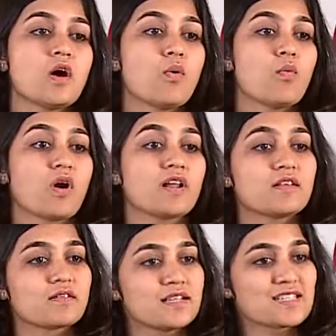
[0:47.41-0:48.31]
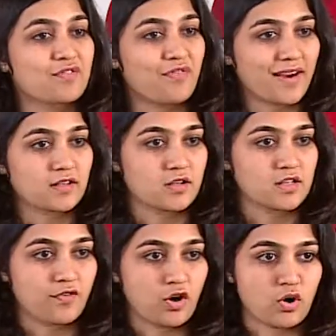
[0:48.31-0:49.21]
What are the risk factors
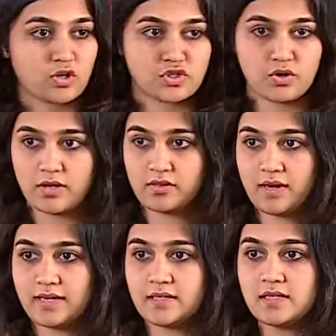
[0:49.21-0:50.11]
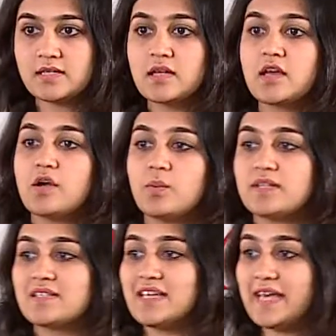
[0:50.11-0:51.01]
for osteoarthritis? We
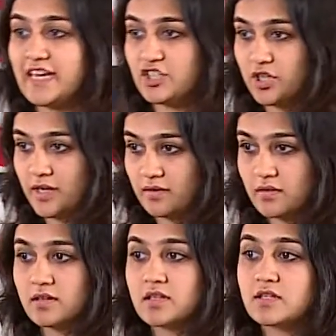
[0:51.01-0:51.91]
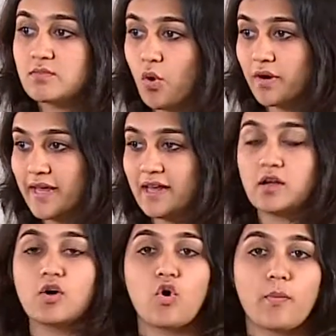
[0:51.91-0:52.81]
see aging, smoking,
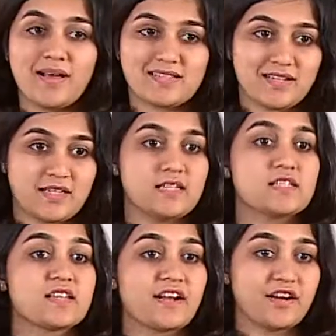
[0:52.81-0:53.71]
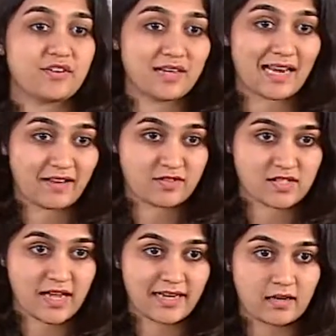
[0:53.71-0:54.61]
obesity, sedentary
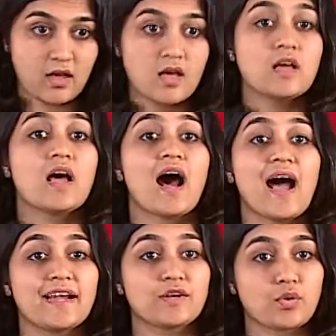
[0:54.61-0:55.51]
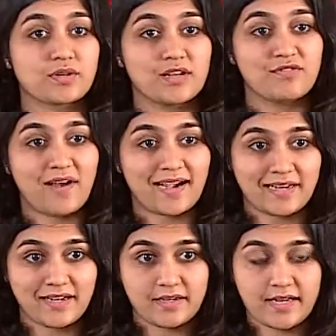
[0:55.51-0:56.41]
lifestyle, high total fat
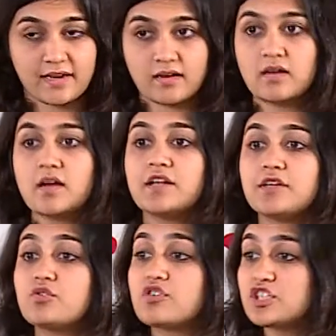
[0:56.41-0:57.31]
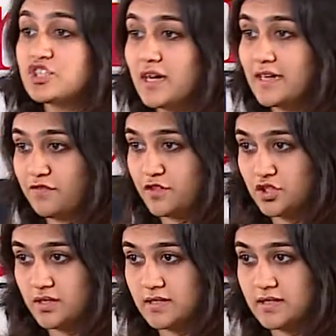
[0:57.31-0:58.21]
intake, nutritional
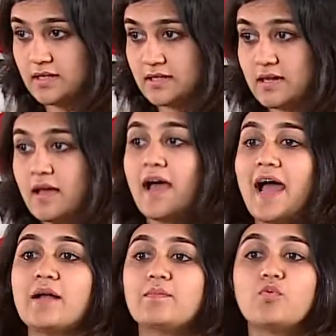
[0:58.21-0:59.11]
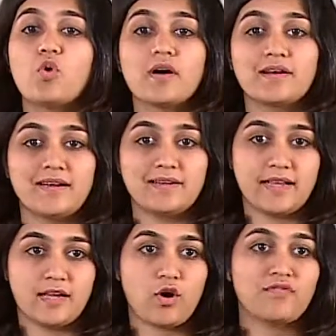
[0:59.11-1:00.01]
deficiencies and poor
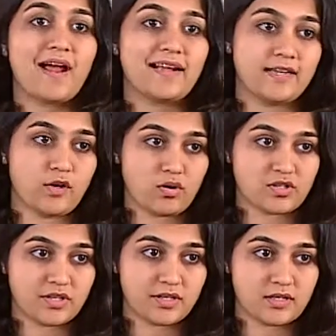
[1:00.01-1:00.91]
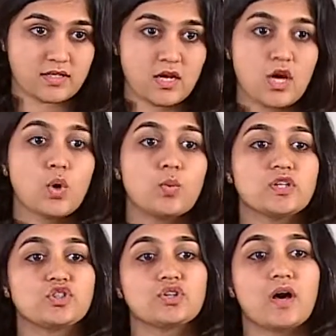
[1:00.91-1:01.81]
intake of antioxidants,
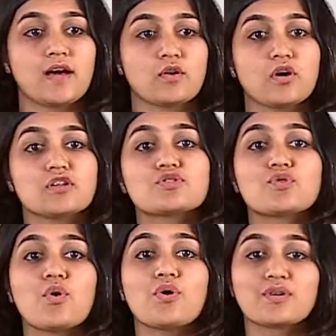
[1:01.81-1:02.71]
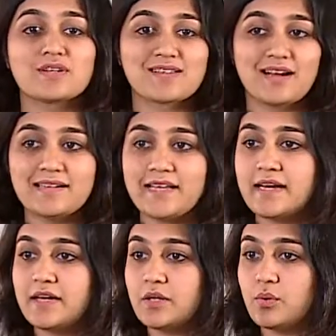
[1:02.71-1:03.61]
which are also resulting into